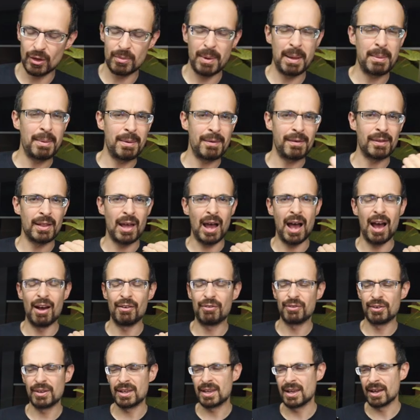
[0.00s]
or maybe even
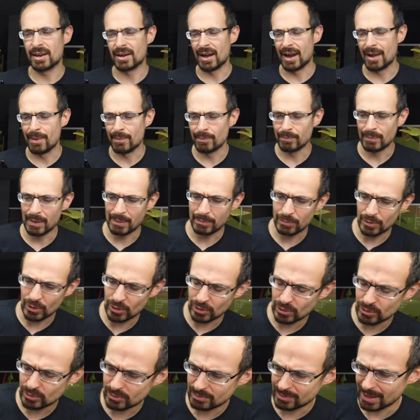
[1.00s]
half a year. I
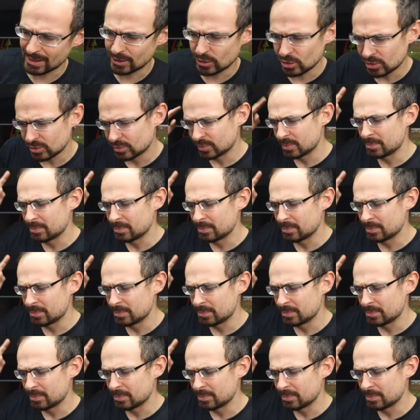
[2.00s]
don't